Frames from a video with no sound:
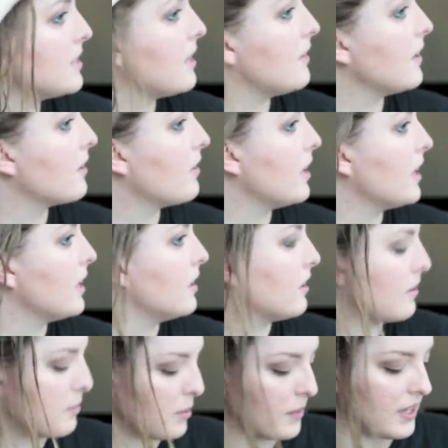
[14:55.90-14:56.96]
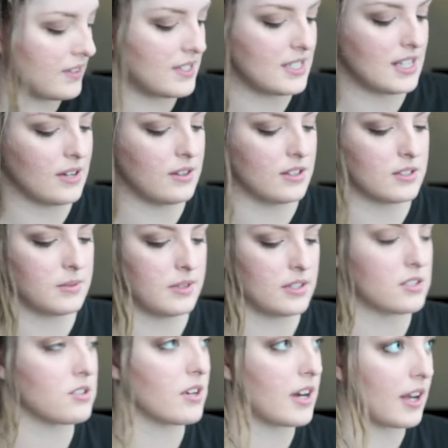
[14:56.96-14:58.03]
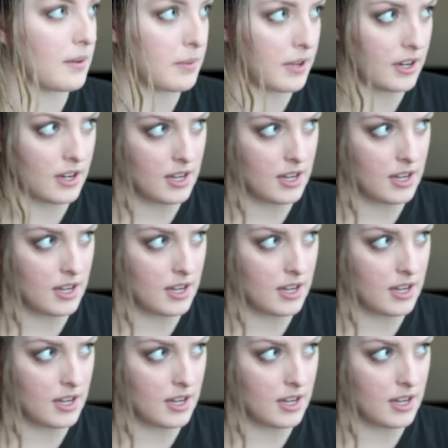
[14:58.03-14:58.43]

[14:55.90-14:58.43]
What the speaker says: have that gradient look, but we'll have to see how it looks when it's dry. But